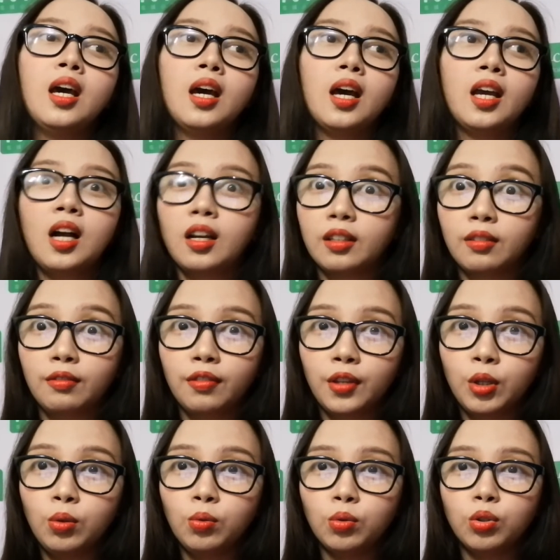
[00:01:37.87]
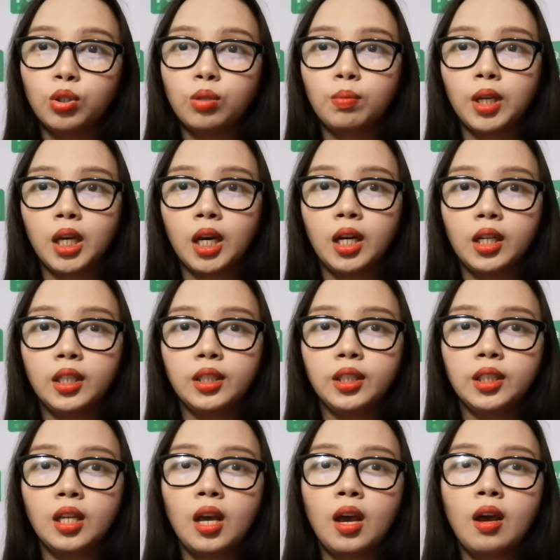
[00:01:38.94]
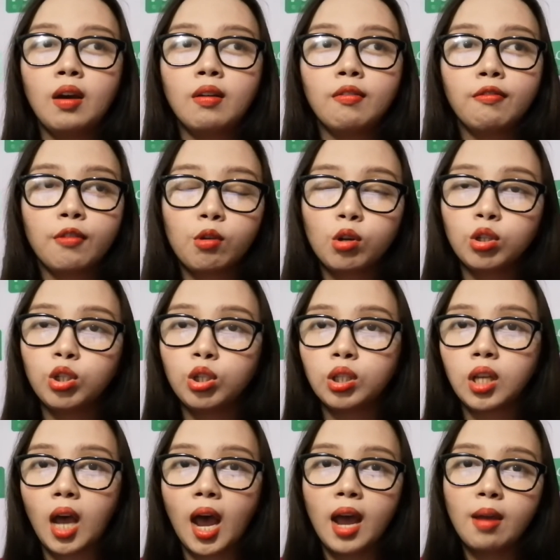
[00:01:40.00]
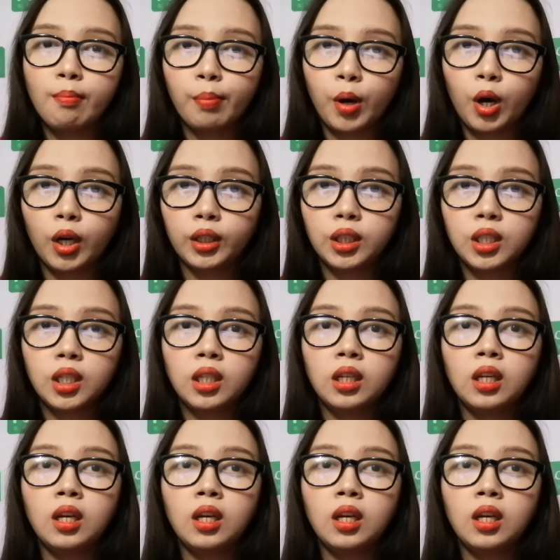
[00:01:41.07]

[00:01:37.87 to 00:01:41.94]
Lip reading: I got confused because first I bought